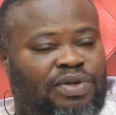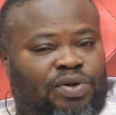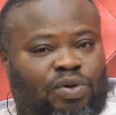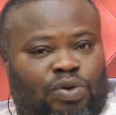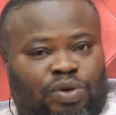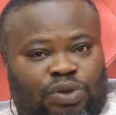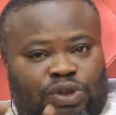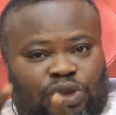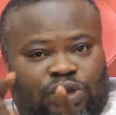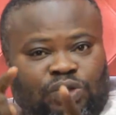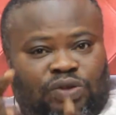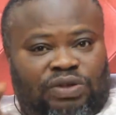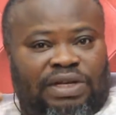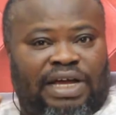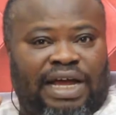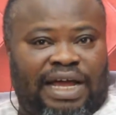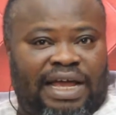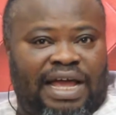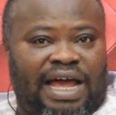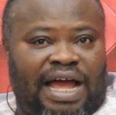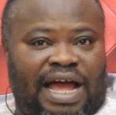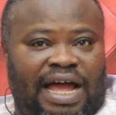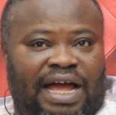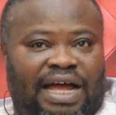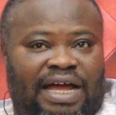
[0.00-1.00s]
O so da
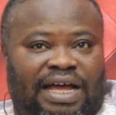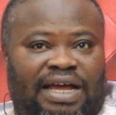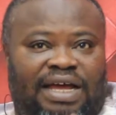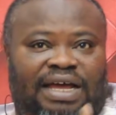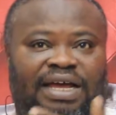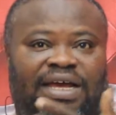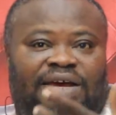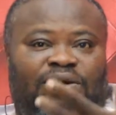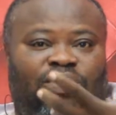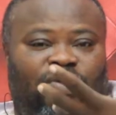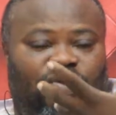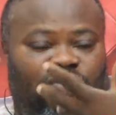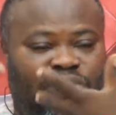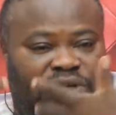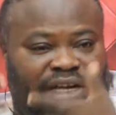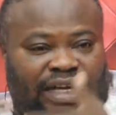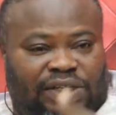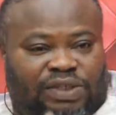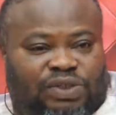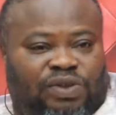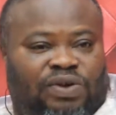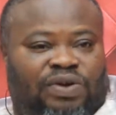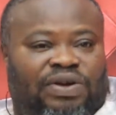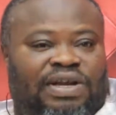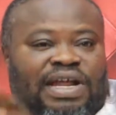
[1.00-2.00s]
ya, o da
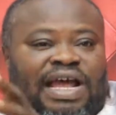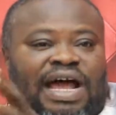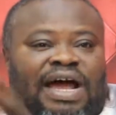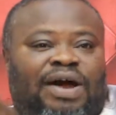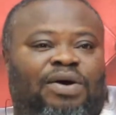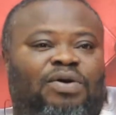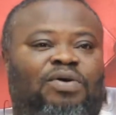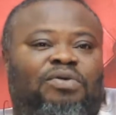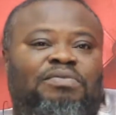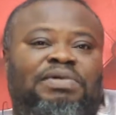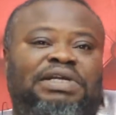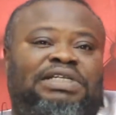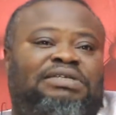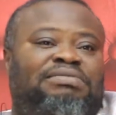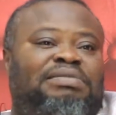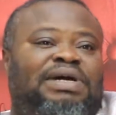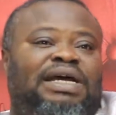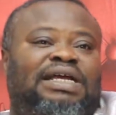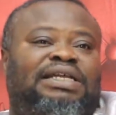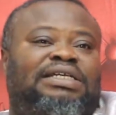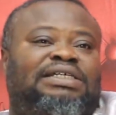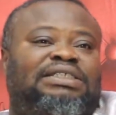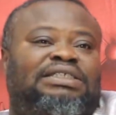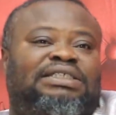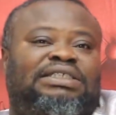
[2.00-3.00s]
sori a, o betima
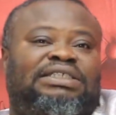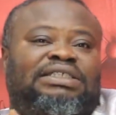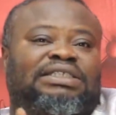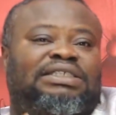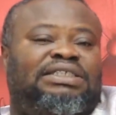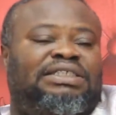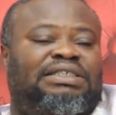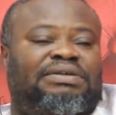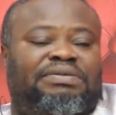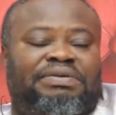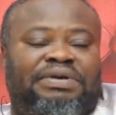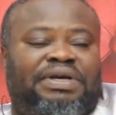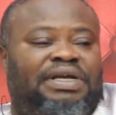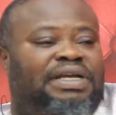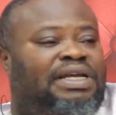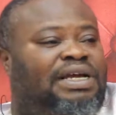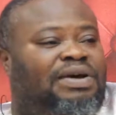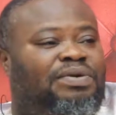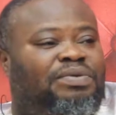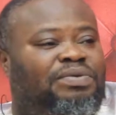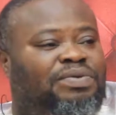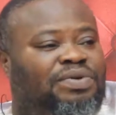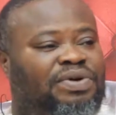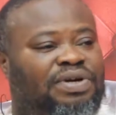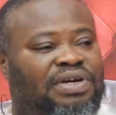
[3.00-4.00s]
den hwe
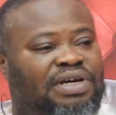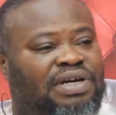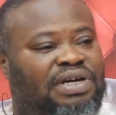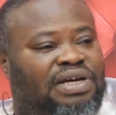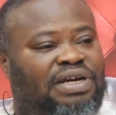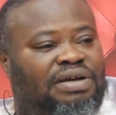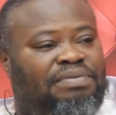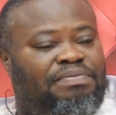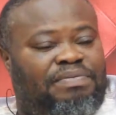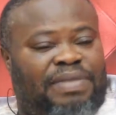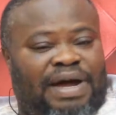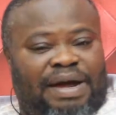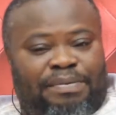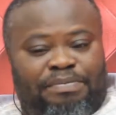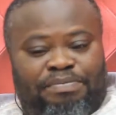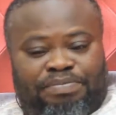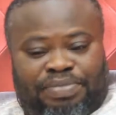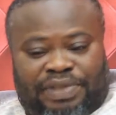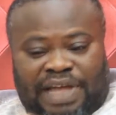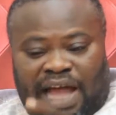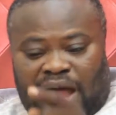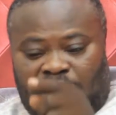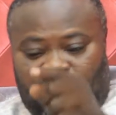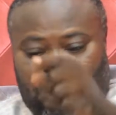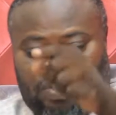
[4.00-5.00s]
nyaw. Ba
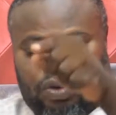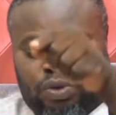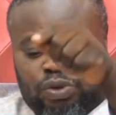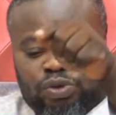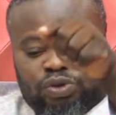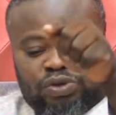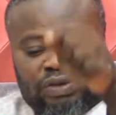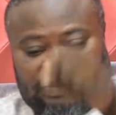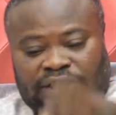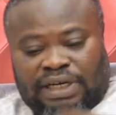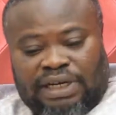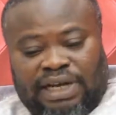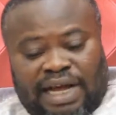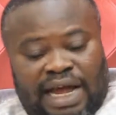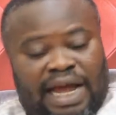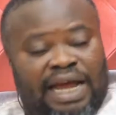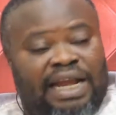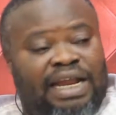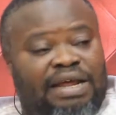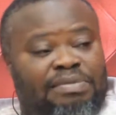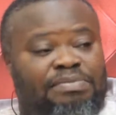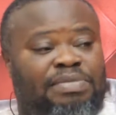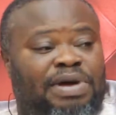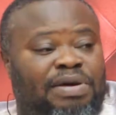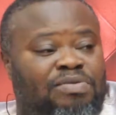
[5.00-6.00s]
tam no so sa da ya
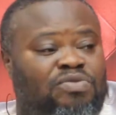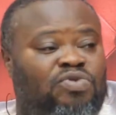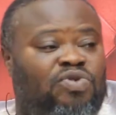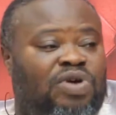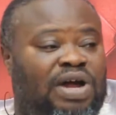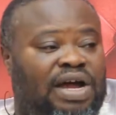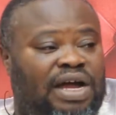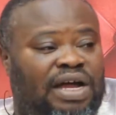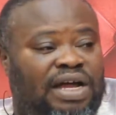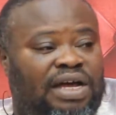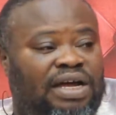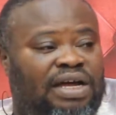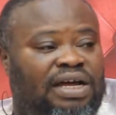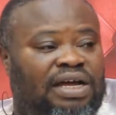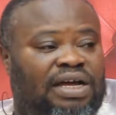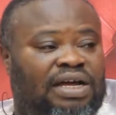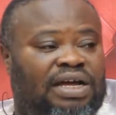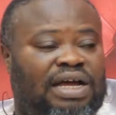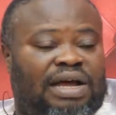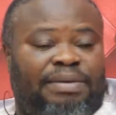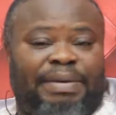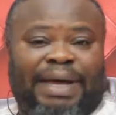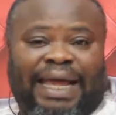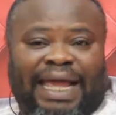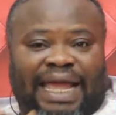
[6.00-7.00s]
na eba mu a.
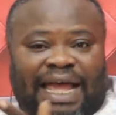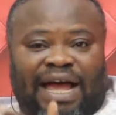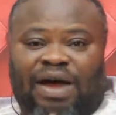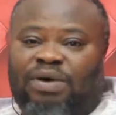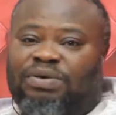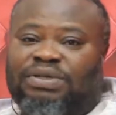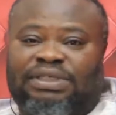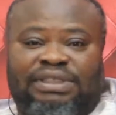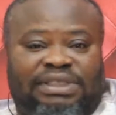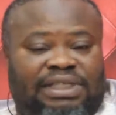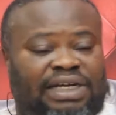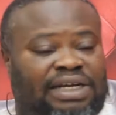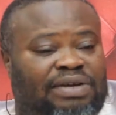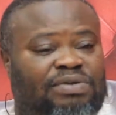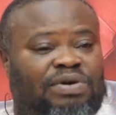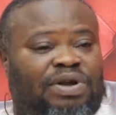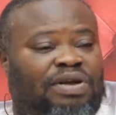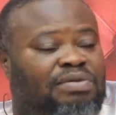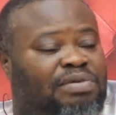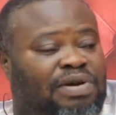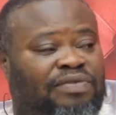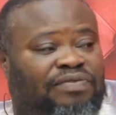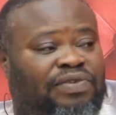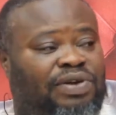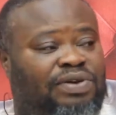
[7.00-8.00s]
E be count se de
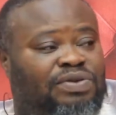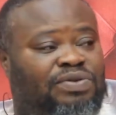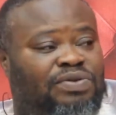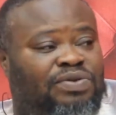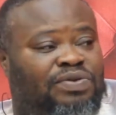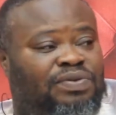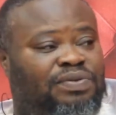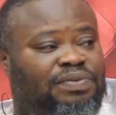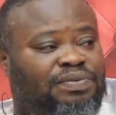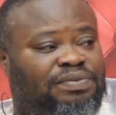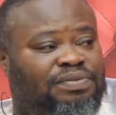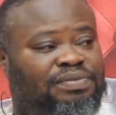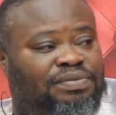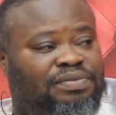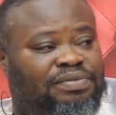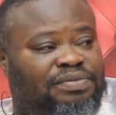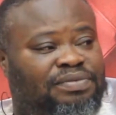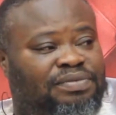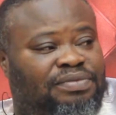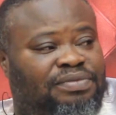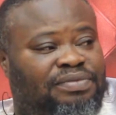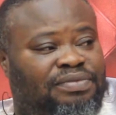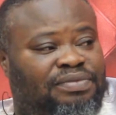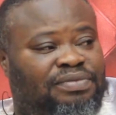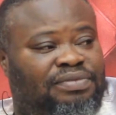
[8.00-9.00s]
wanum afadu.
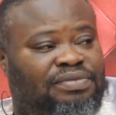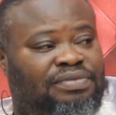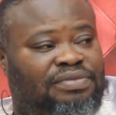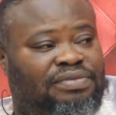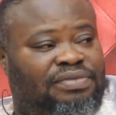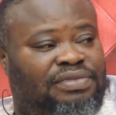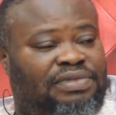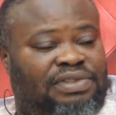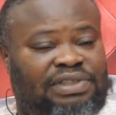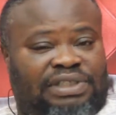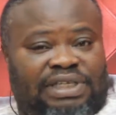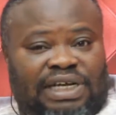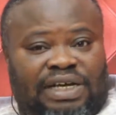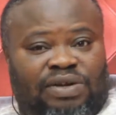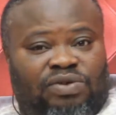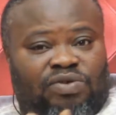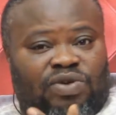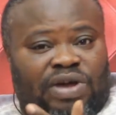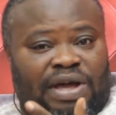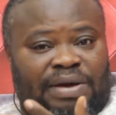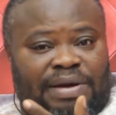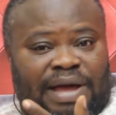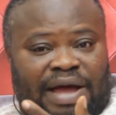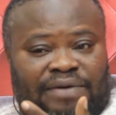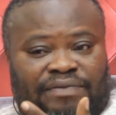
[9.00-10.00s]
Nse no
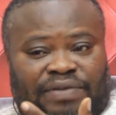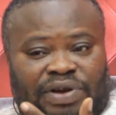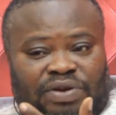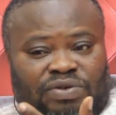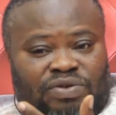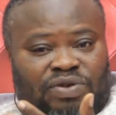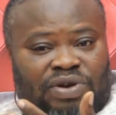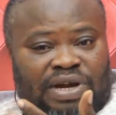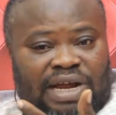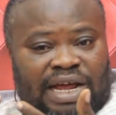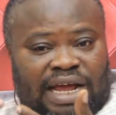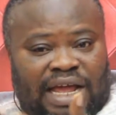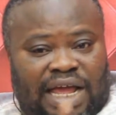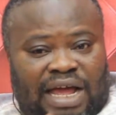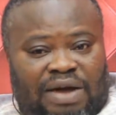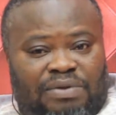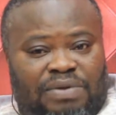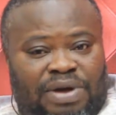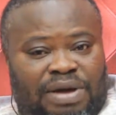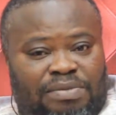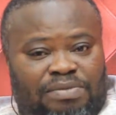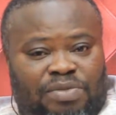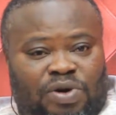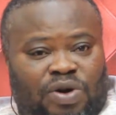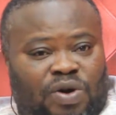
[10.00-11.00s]
afadu na e kan
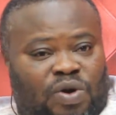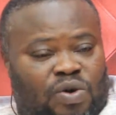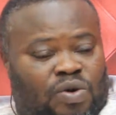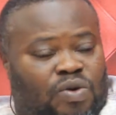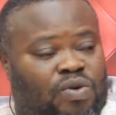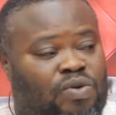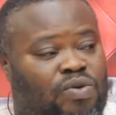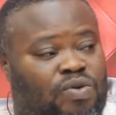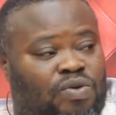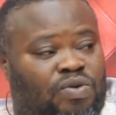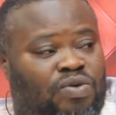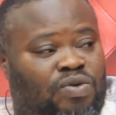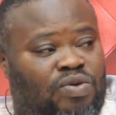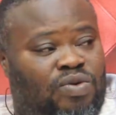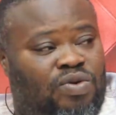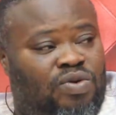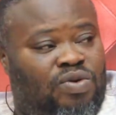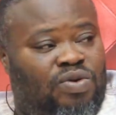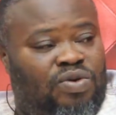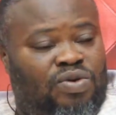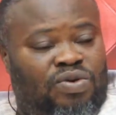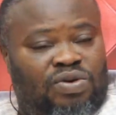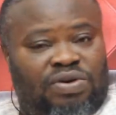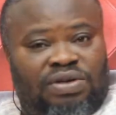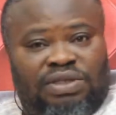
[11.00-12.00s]
wan mo kokko.
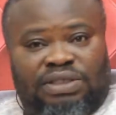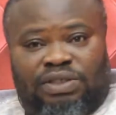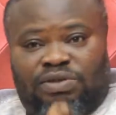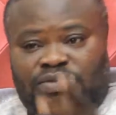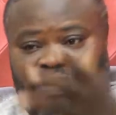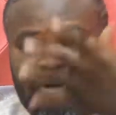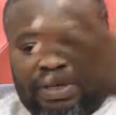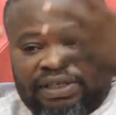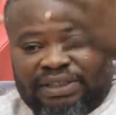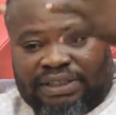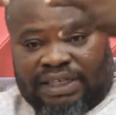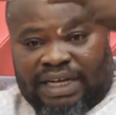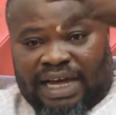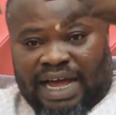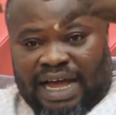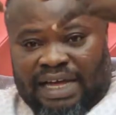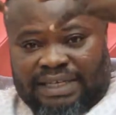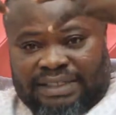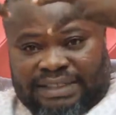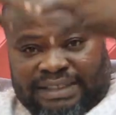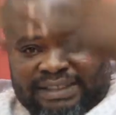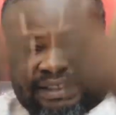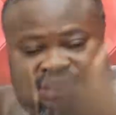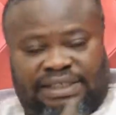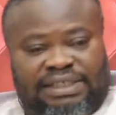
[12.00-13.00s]
Tubon se
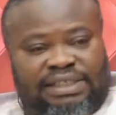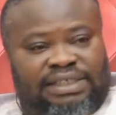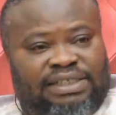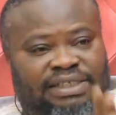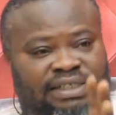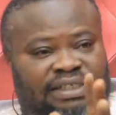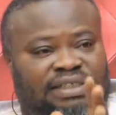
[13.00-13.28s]
asi.